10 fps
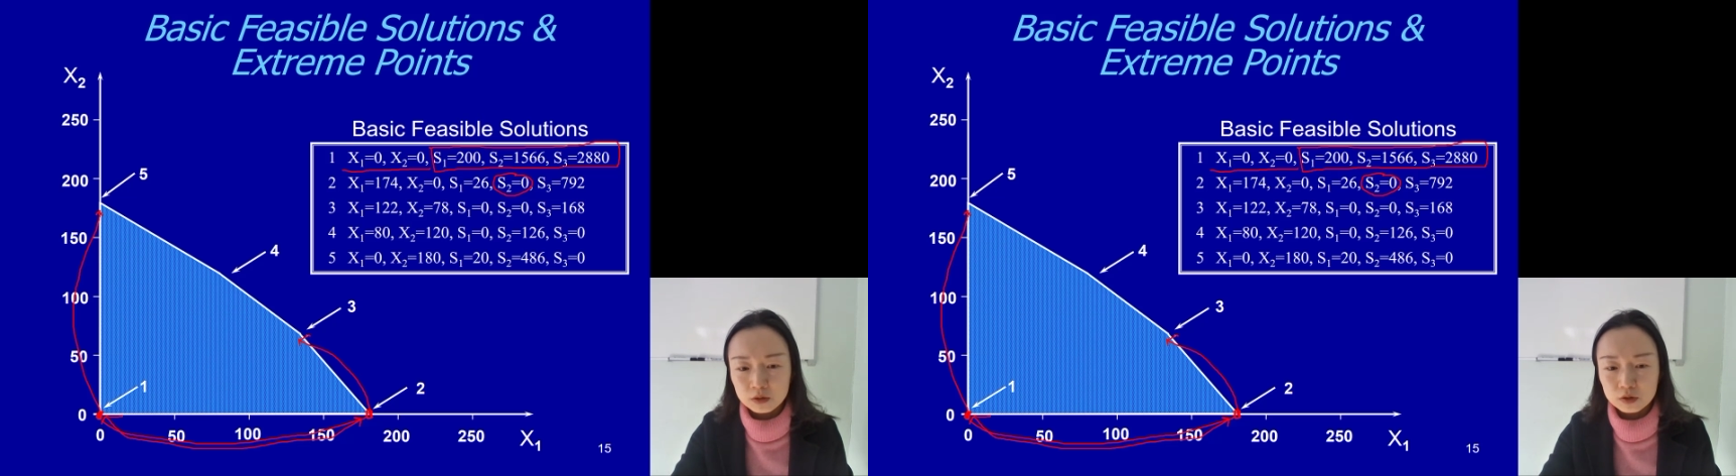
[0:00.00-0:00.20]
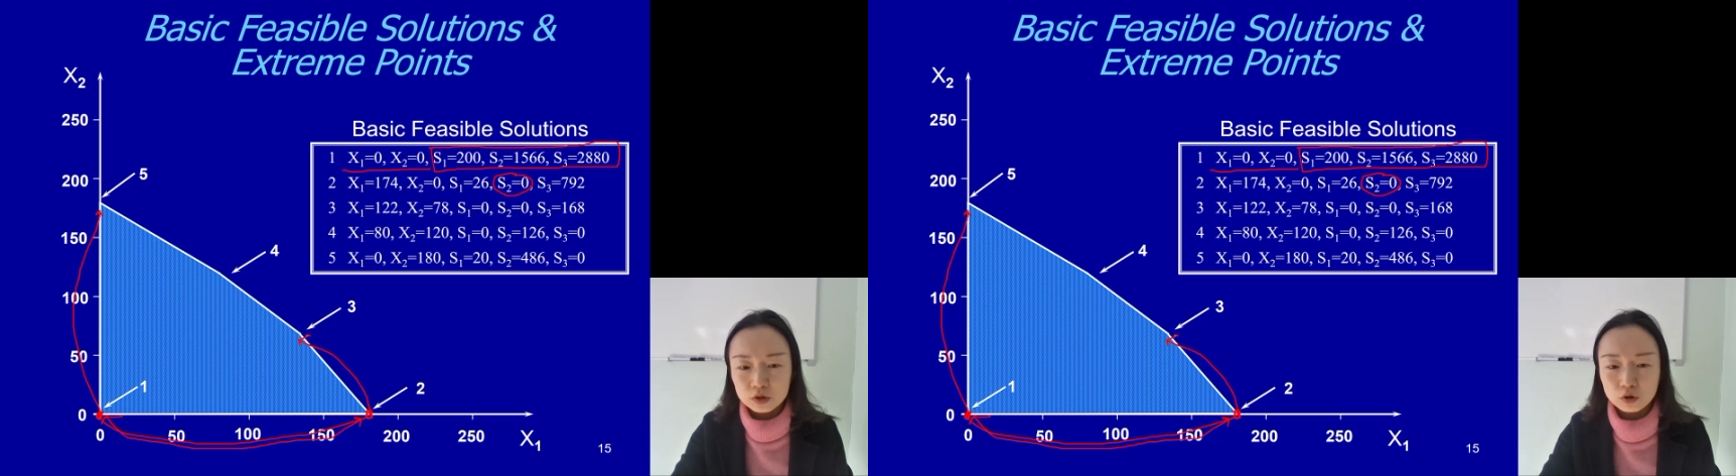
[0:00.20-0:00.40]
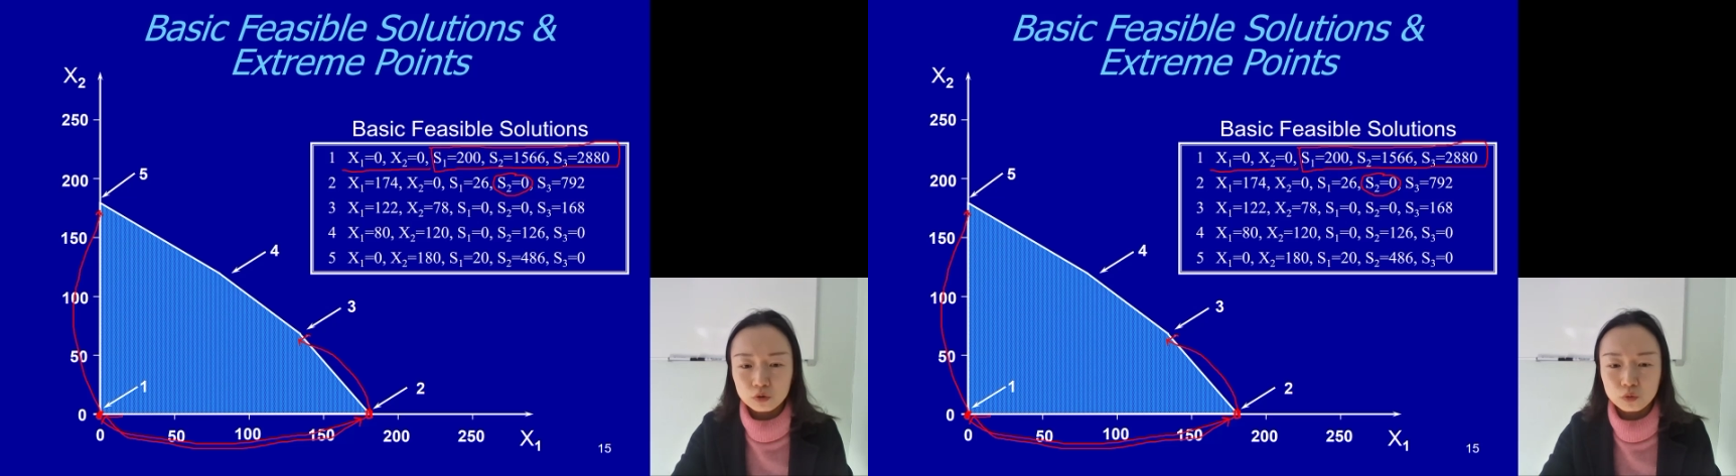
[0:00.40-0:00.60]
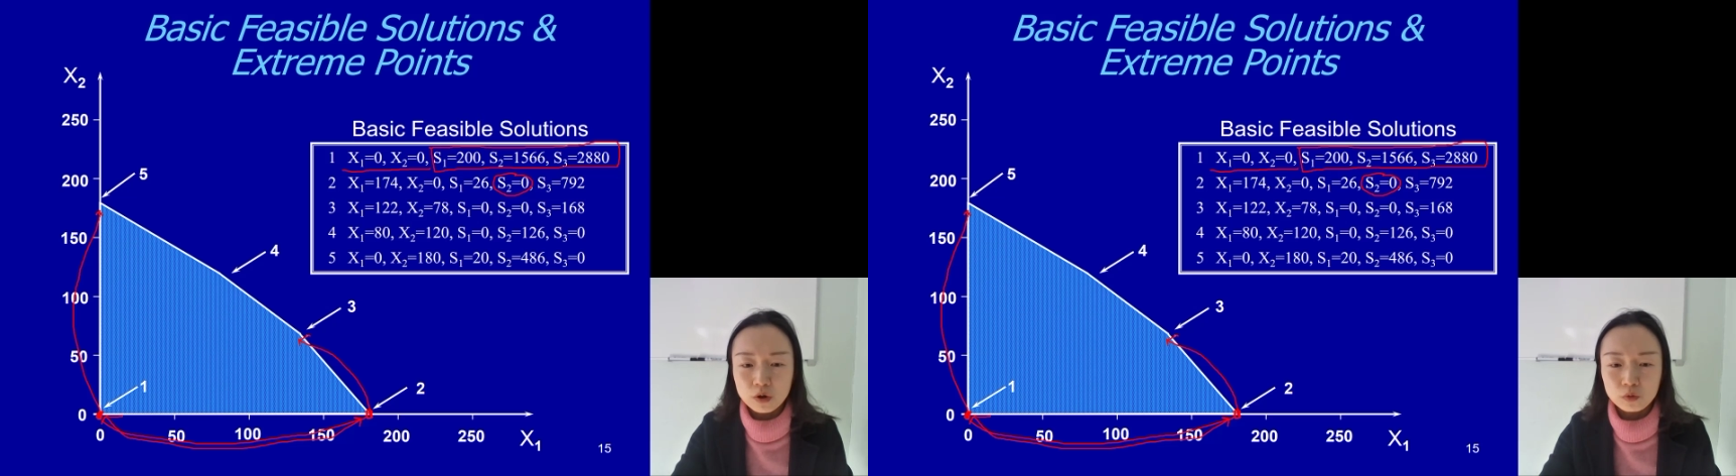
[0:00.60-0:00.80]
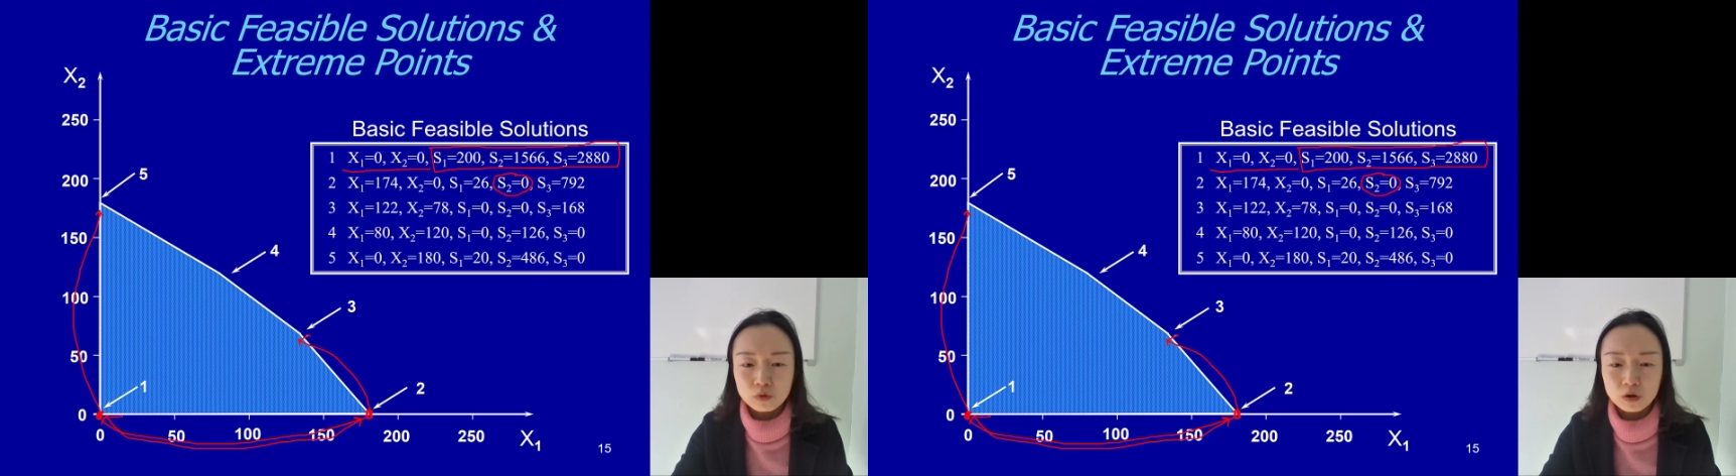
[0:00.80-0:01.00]
So
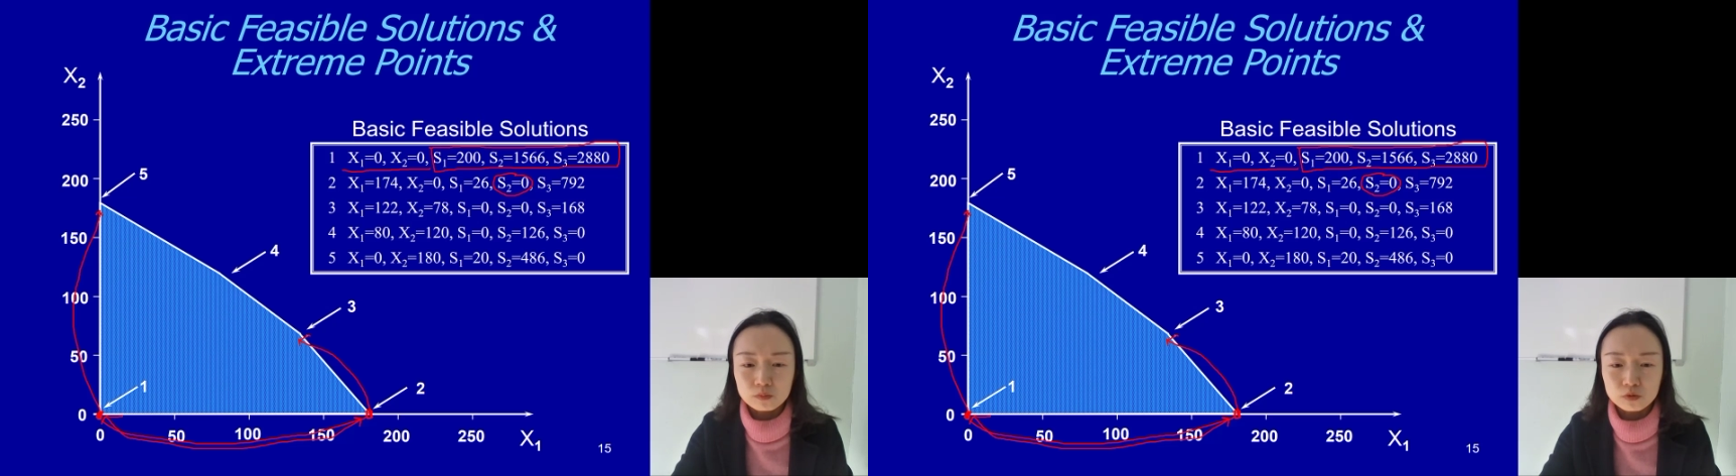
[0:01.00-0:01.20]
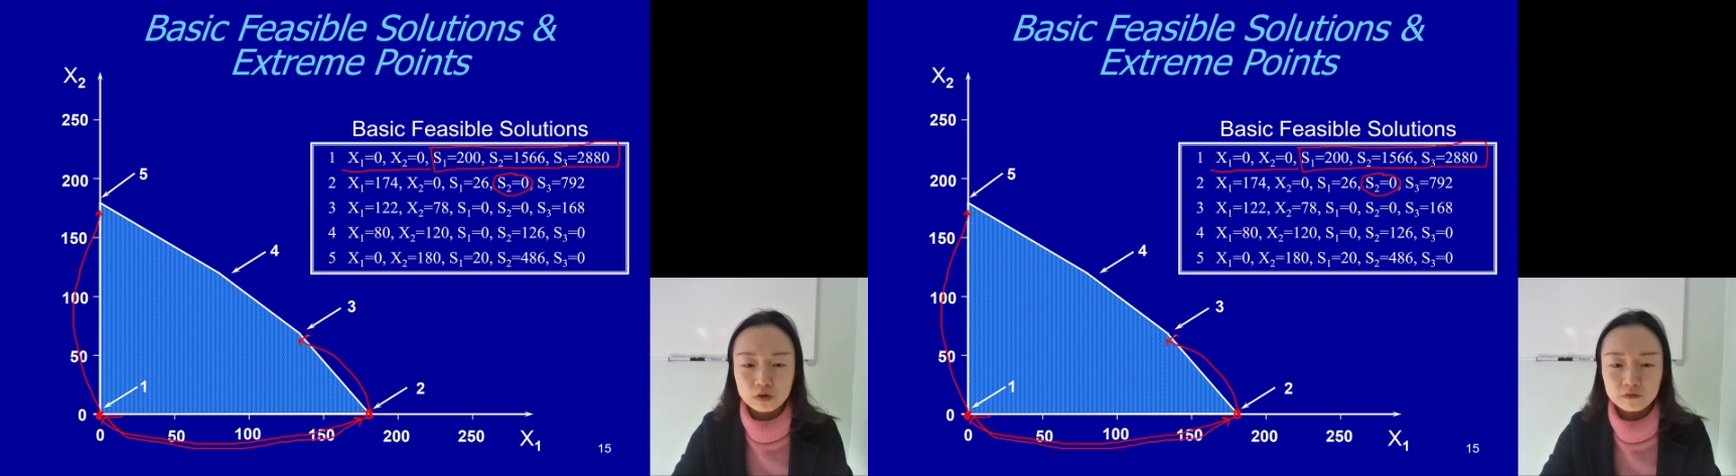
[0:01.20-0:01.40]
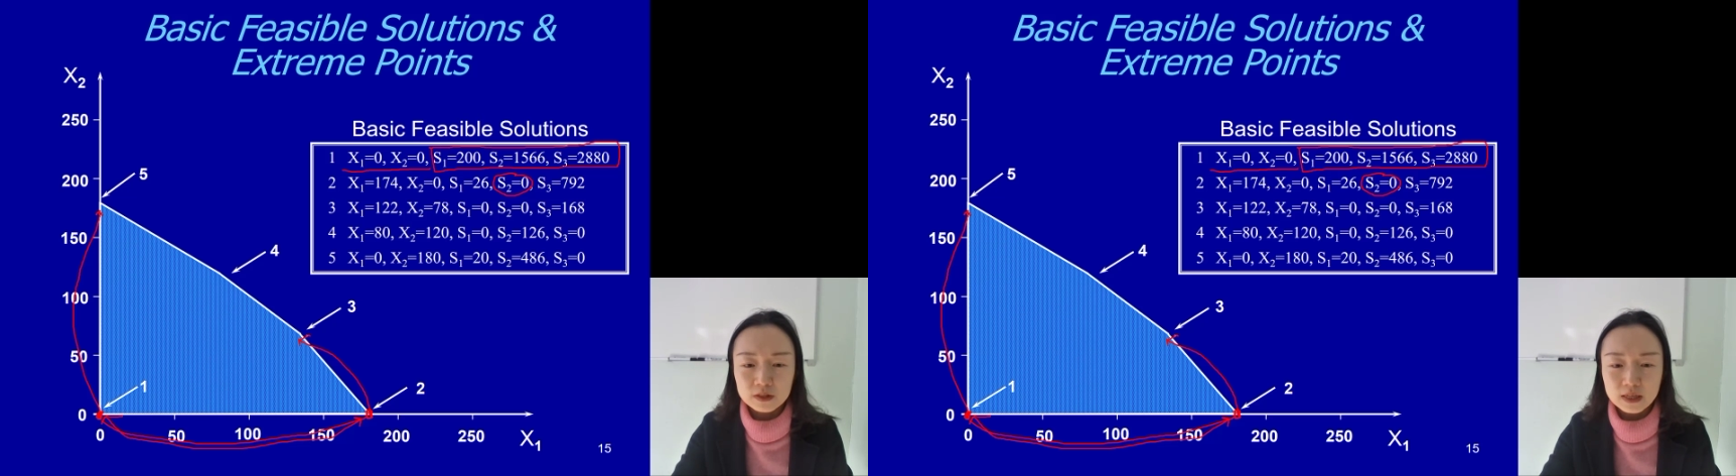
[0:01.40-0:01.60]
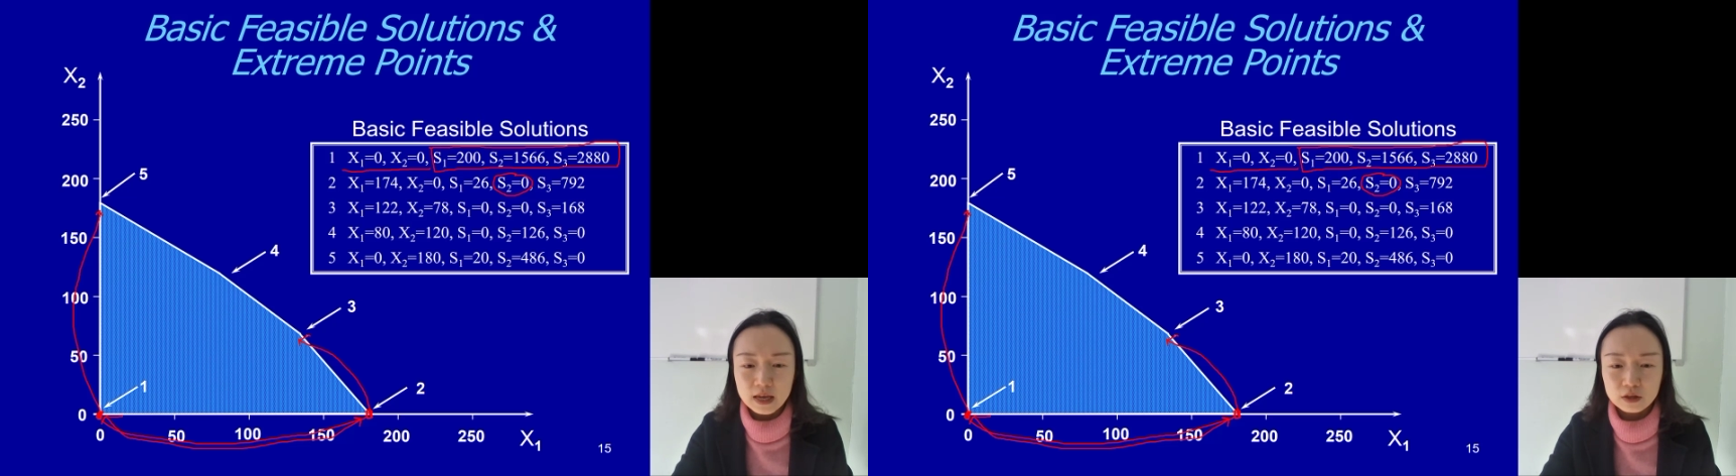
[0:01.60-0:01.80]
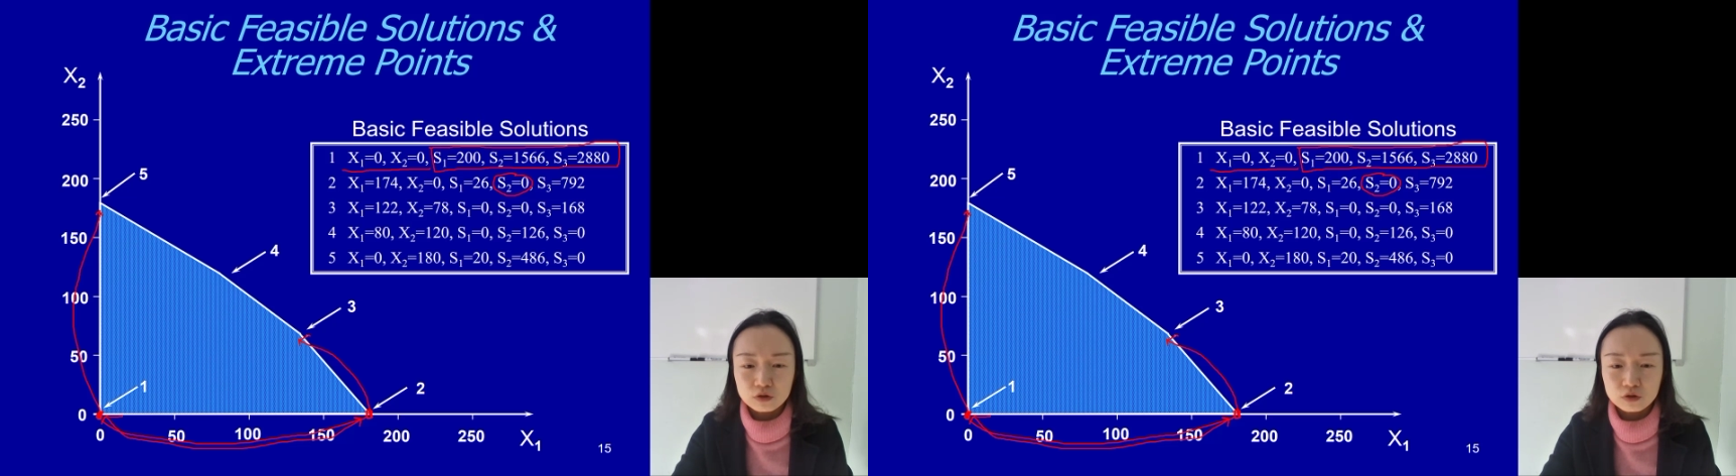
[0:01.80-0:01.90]
we will move, say,